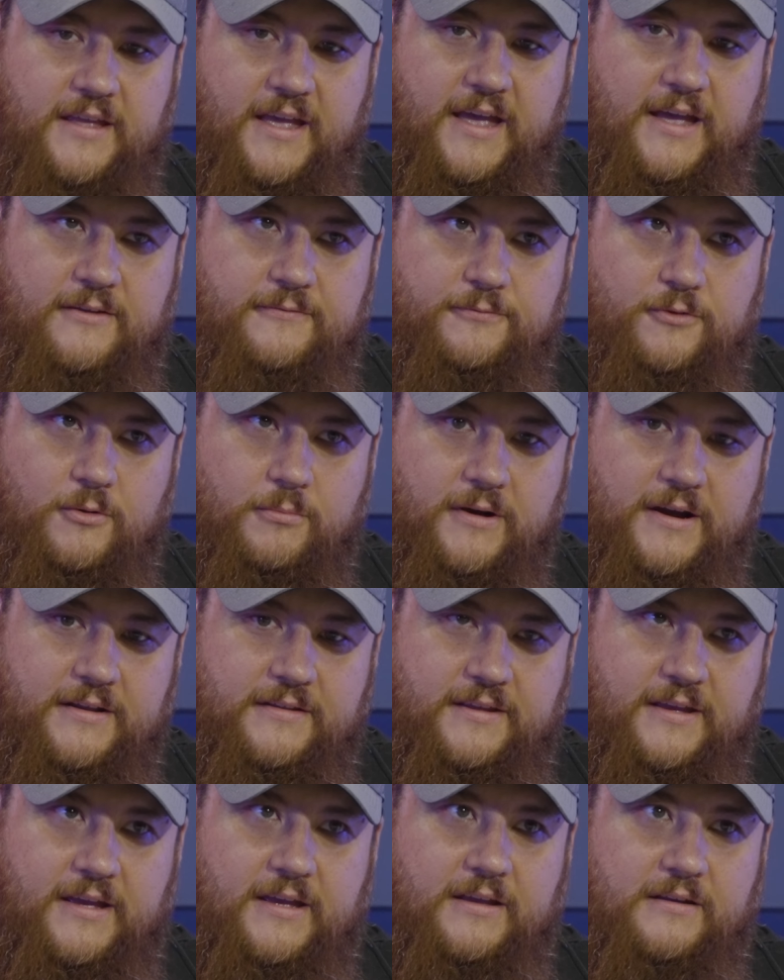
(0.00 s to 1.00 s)
10,
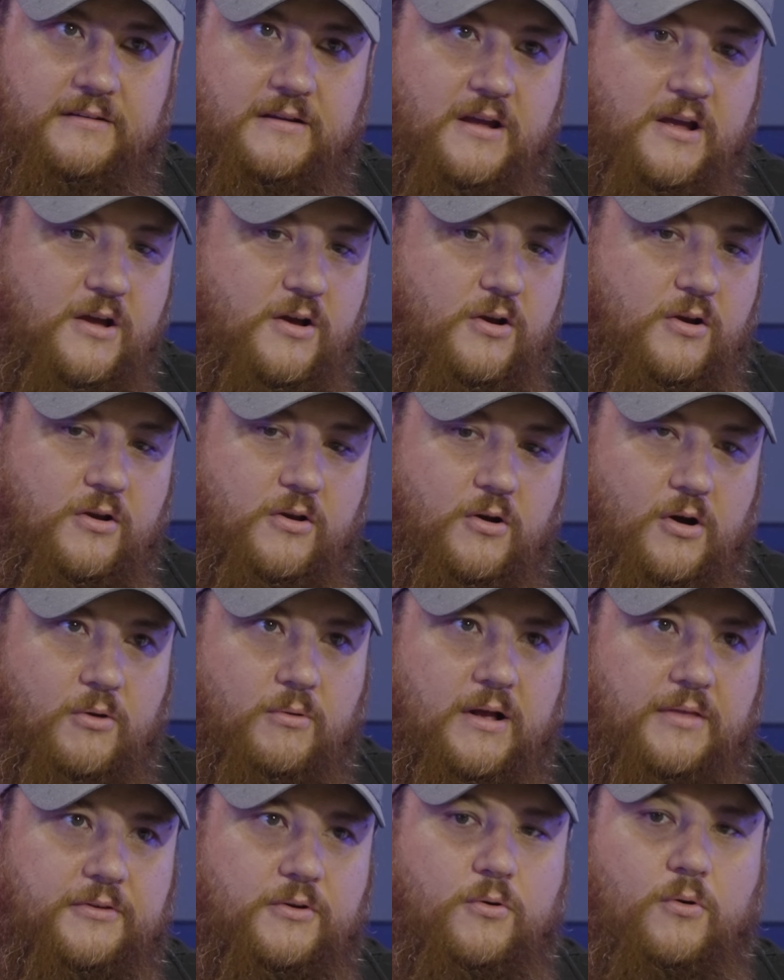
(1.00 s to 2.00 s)
going
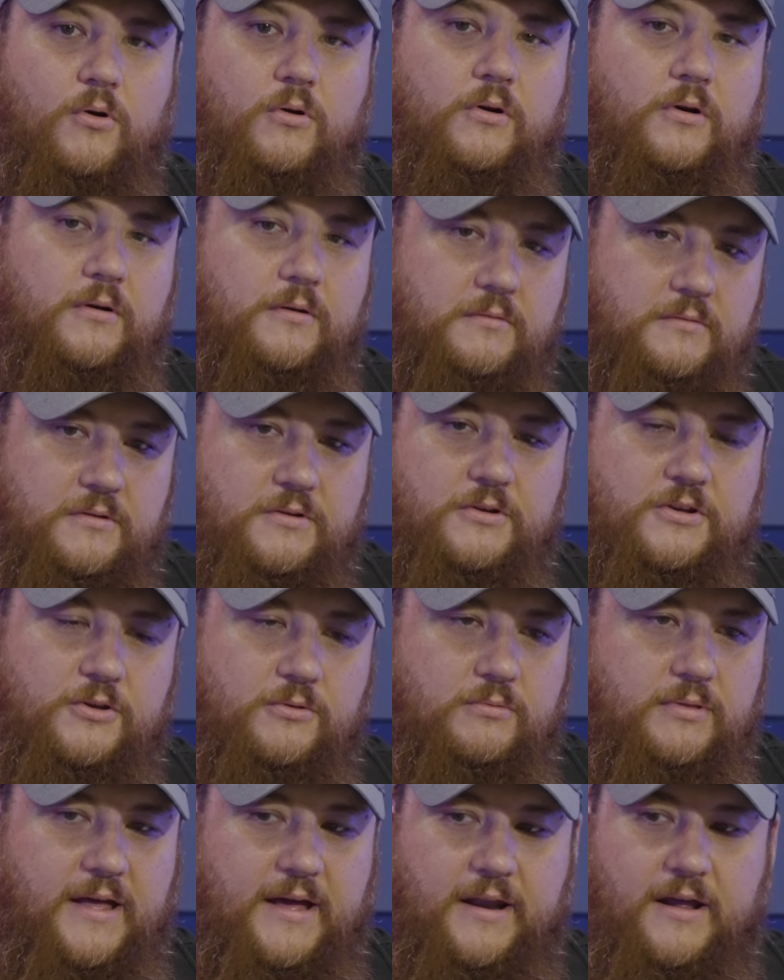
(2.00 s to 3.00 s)
around the corner,
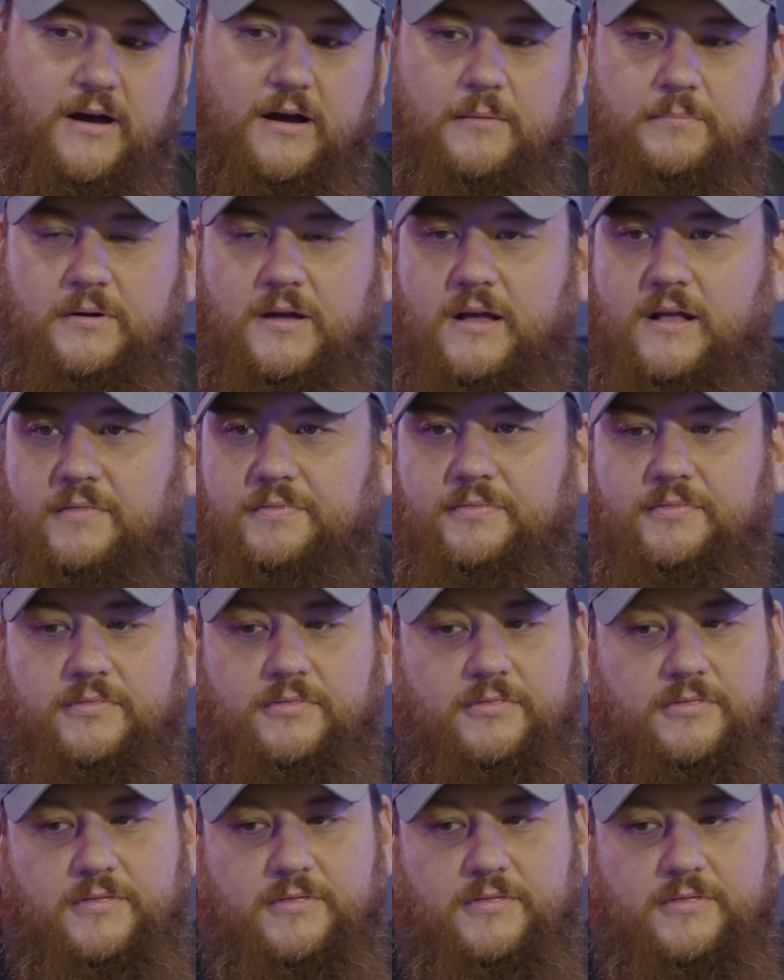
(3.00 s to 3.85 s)
you let up,